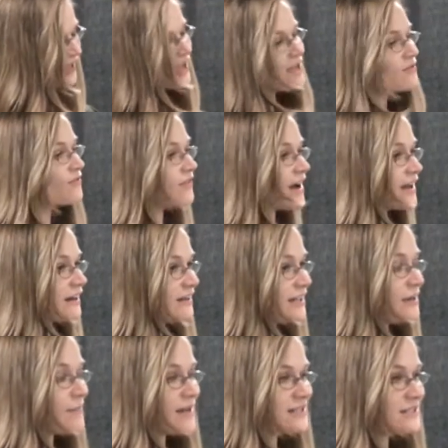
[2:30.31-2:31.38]
And
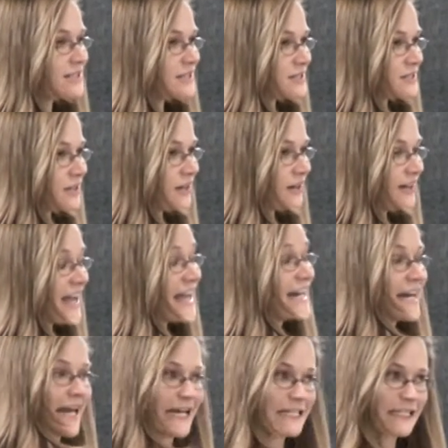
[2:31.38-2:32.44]
finally, my sister, and
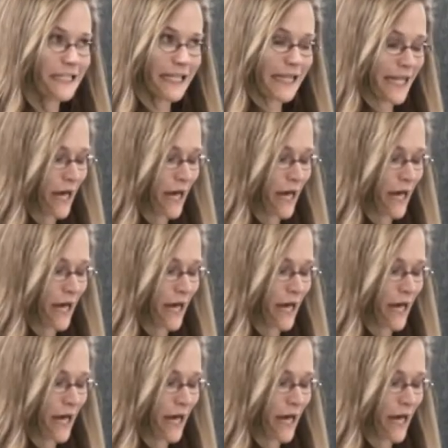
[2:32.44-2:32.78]
an excellent